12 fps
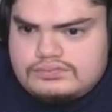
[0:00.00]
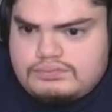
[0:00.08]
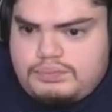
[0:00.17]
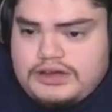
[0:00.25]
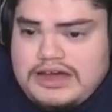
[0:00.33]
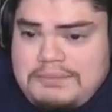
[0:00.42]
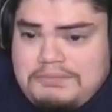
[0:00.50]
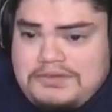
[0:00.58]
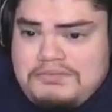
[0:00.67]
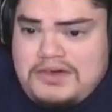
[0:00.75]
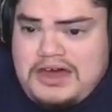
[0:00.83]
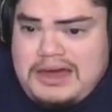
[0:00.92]
Popped him
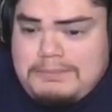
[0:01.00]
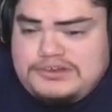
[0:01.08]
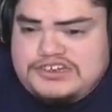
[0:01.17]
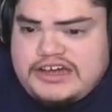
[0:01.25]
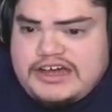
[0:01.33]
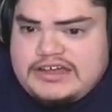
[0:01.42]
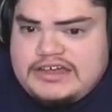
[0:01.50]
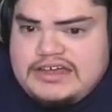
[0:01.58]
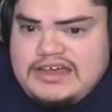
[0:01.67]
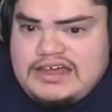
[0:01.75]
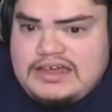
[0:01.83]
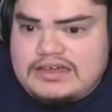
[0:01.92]
up,
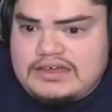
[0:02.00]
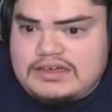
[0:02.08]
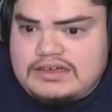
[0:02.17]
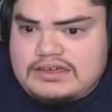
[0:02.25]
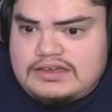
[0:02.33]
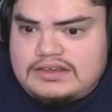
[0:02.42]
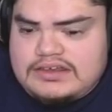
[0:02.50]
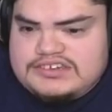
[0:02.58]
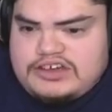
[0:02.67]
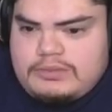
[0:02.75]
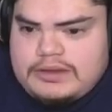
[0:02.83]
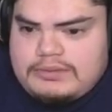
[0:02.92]
Jackie. Let's
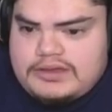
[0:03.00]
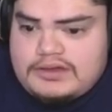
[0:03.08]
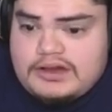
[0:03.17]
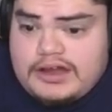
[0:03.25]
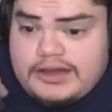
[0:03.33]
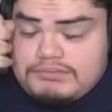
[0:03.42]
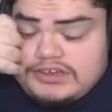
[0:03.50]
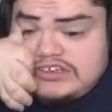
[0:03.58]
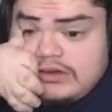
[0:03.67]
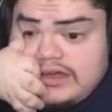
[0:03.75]
go, baby. All right, let's go